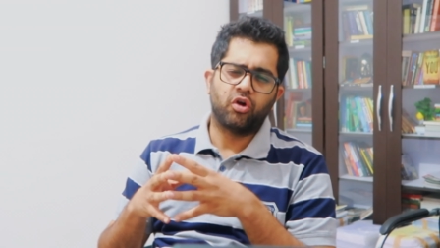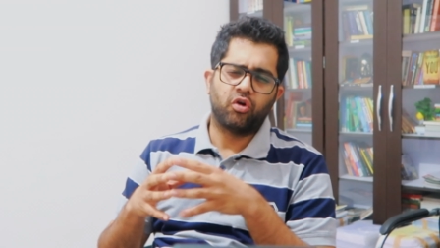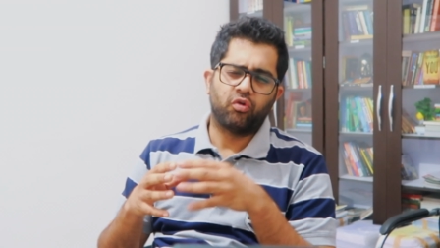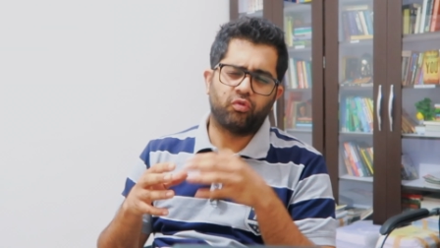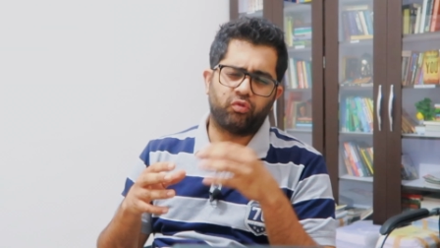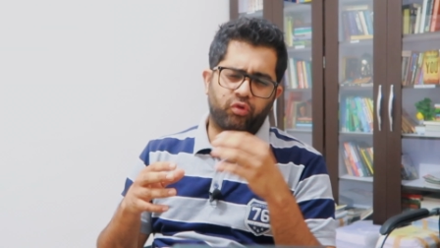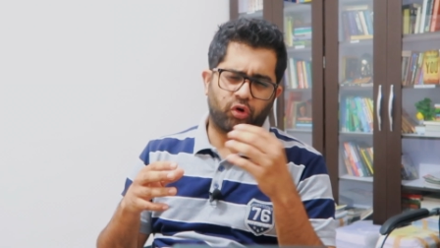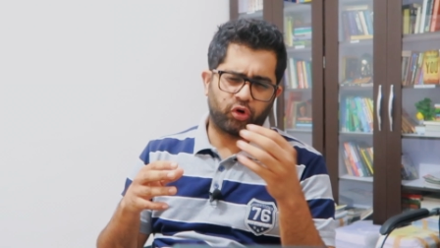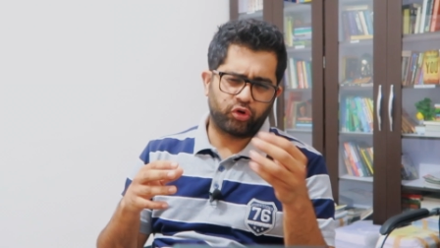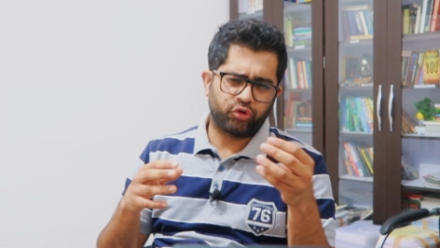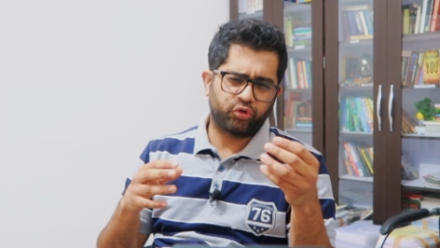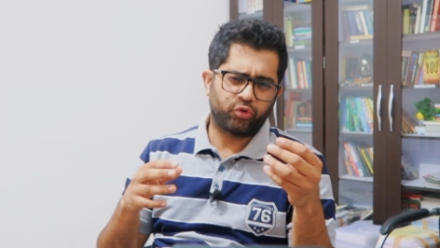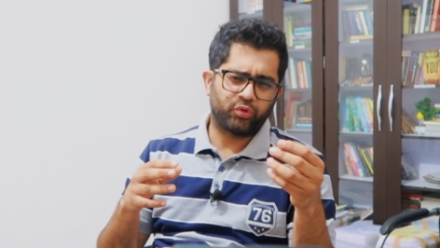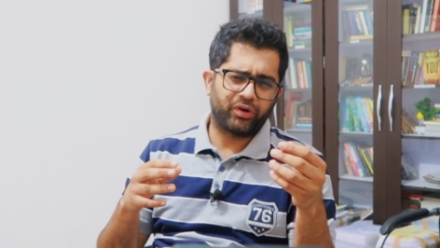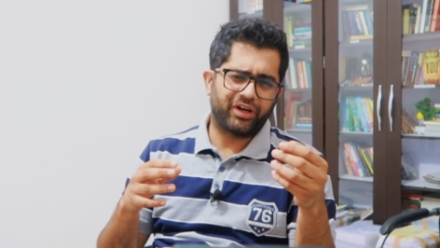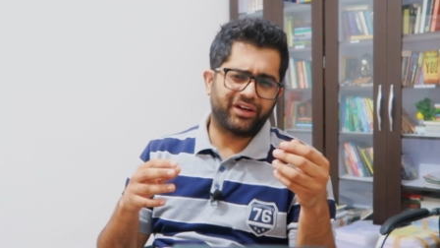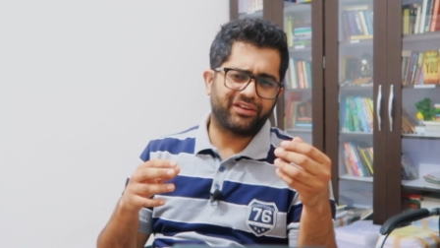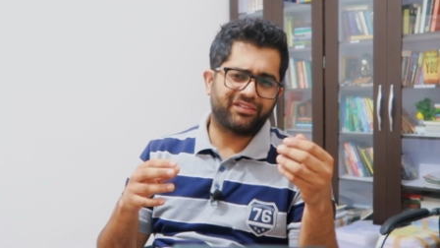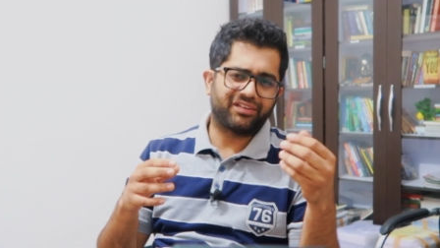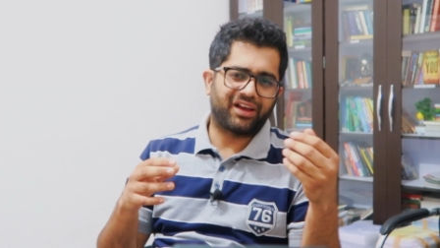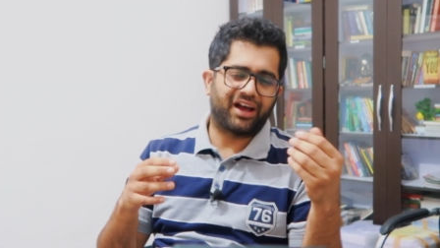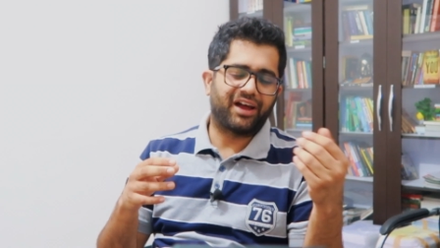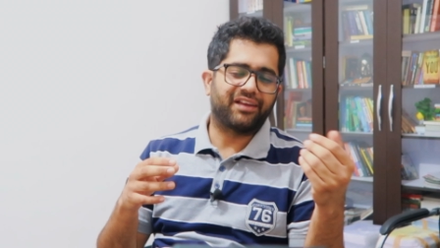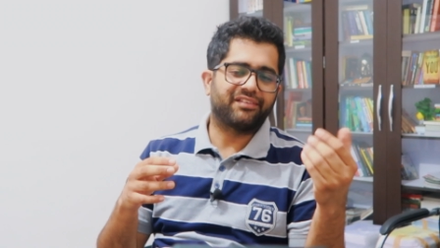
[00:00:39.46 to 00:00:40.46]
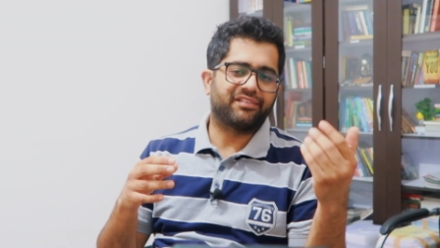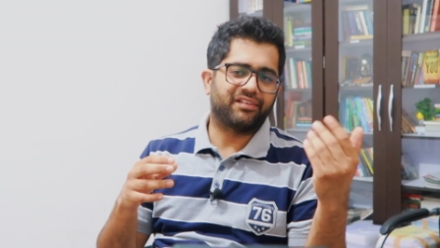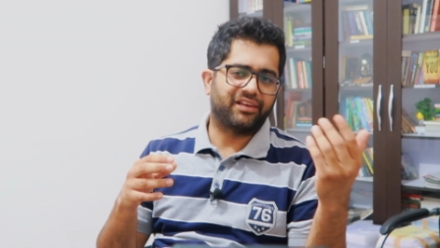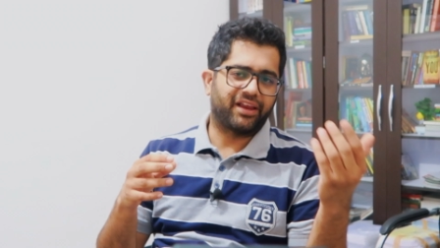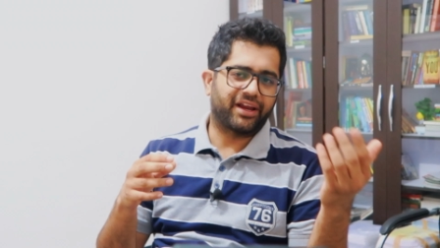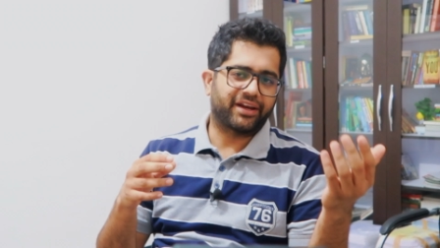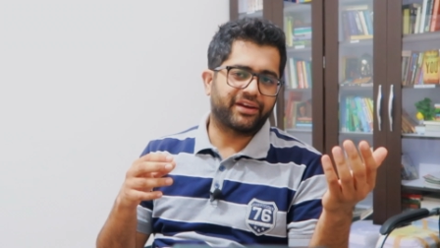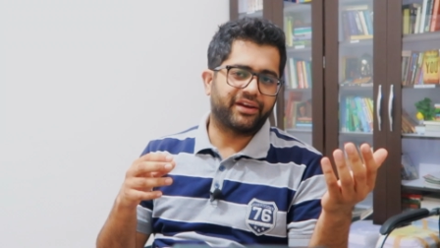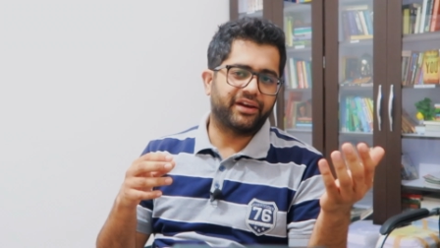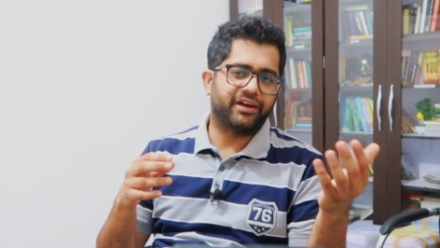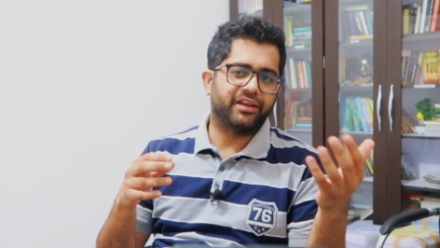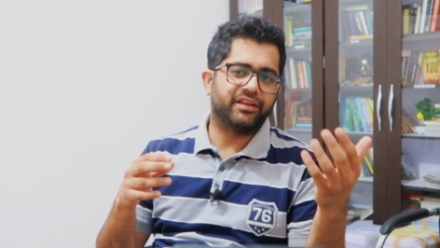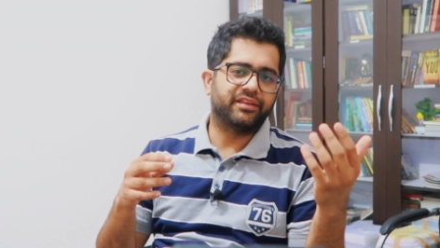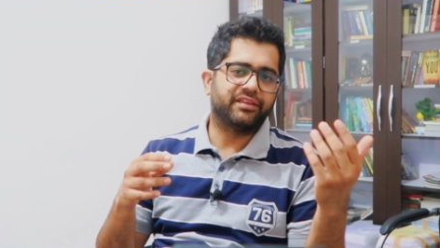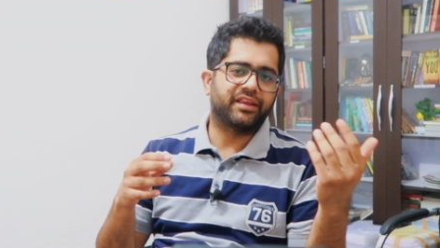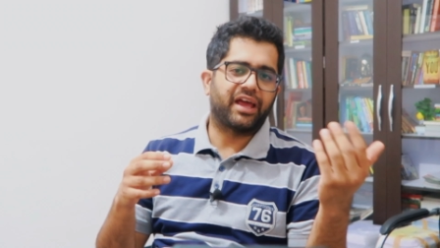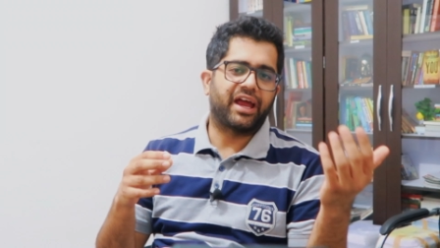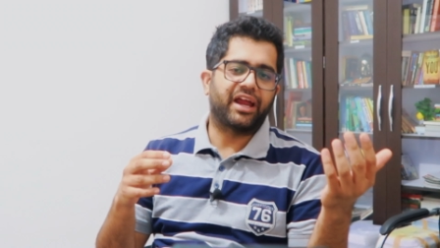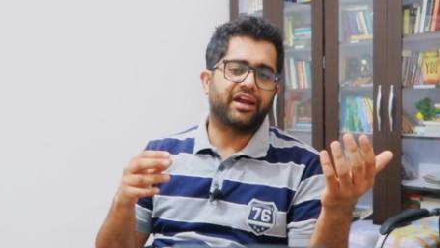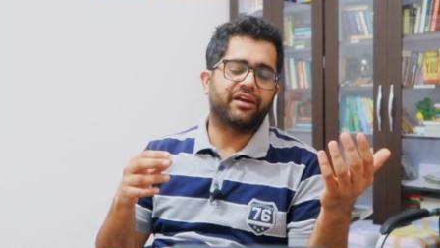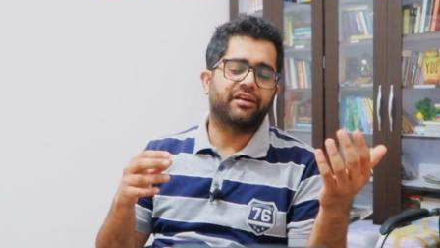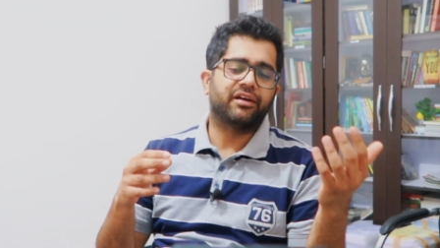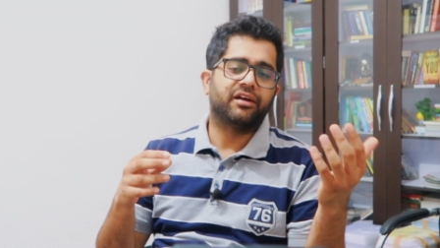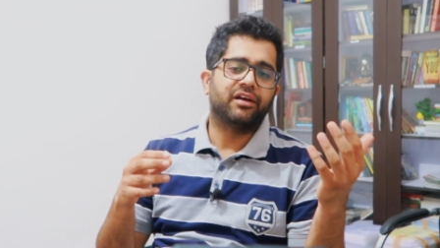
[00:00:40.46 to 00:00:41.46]
Four students are selected in
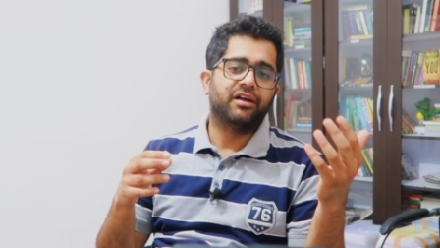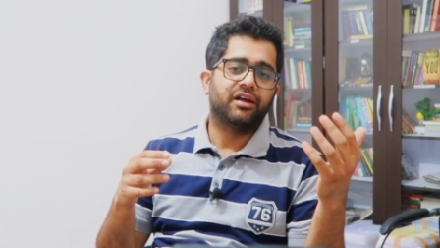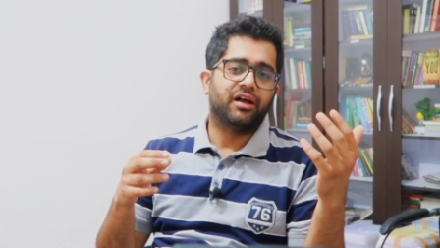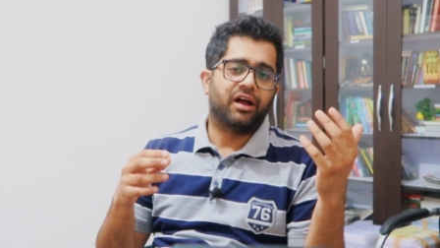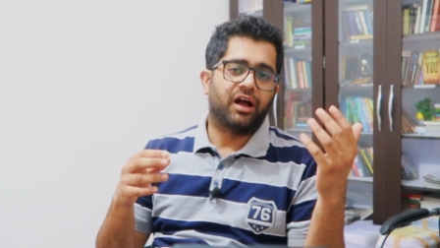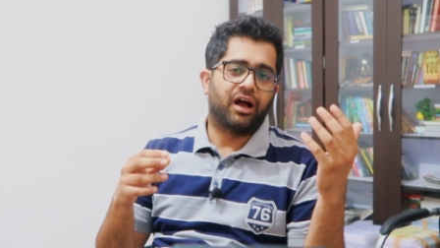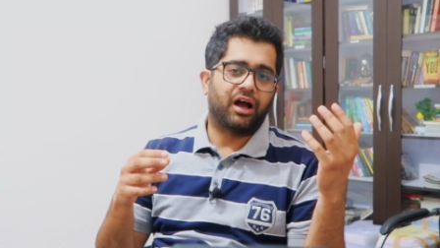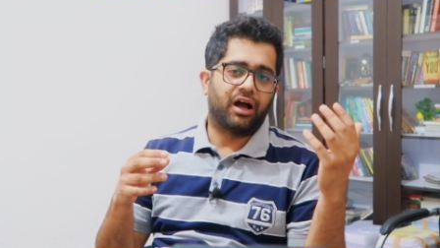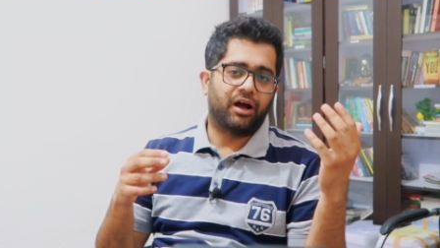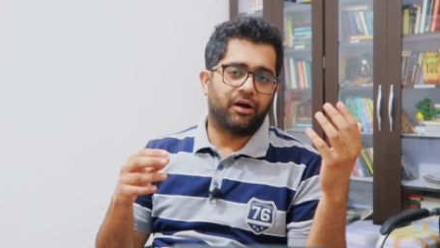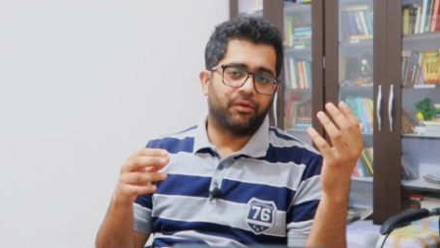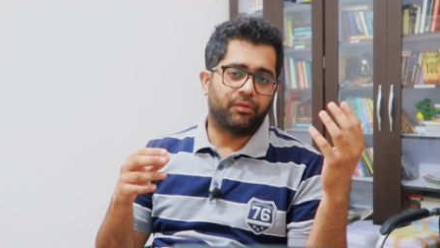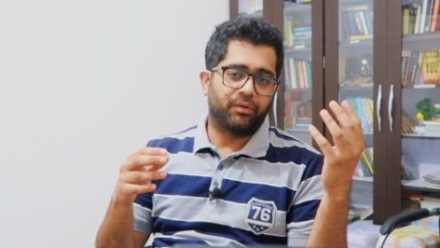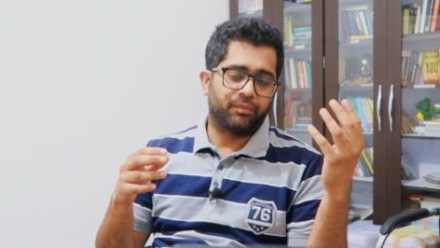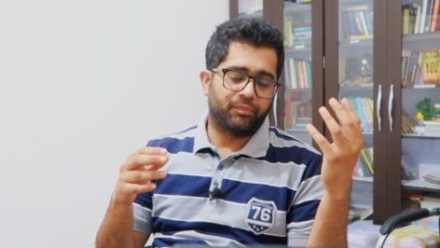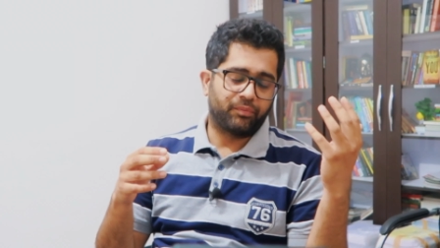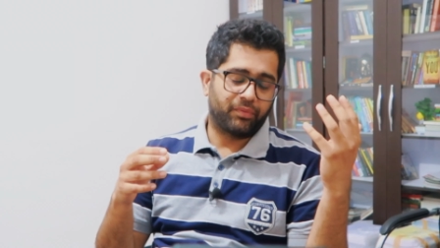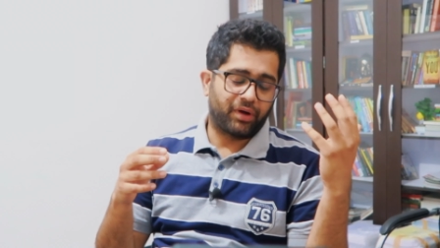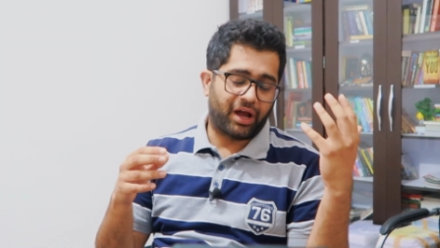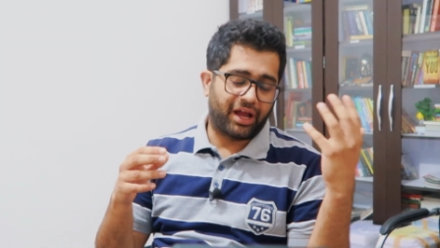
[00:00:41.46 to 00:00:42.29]
that uh,